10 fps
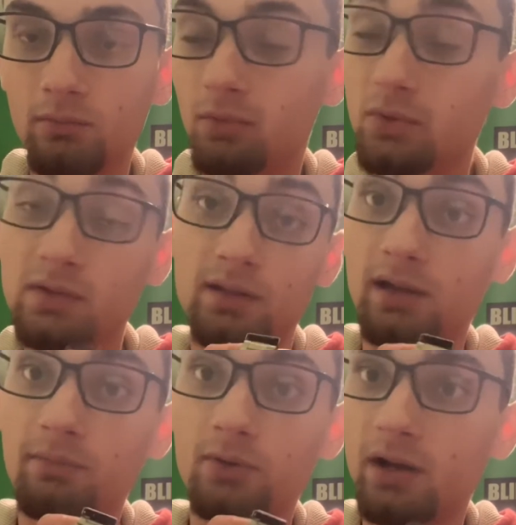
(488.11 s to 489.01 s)
Most of the
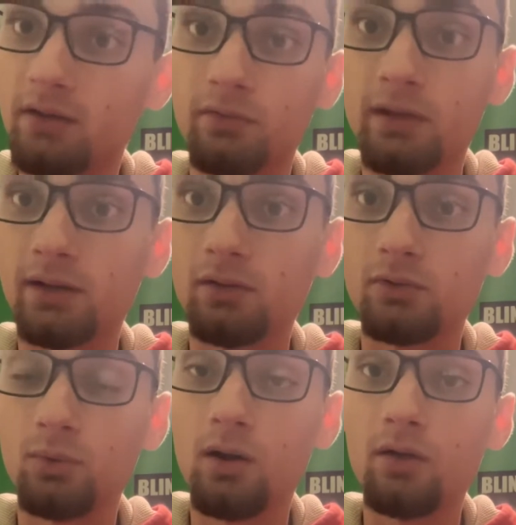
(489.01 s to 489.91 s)
time, they're not even that
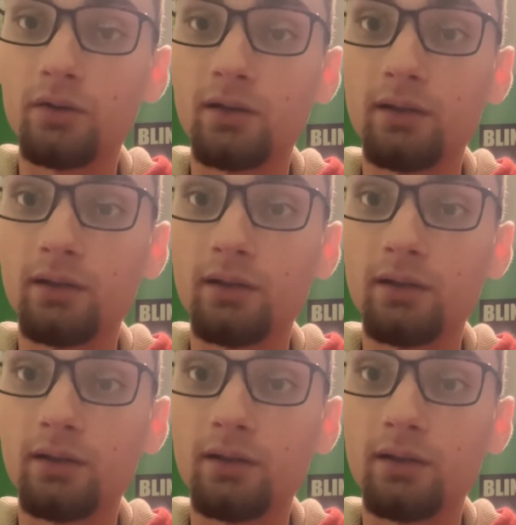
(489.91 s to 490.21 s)
good quality.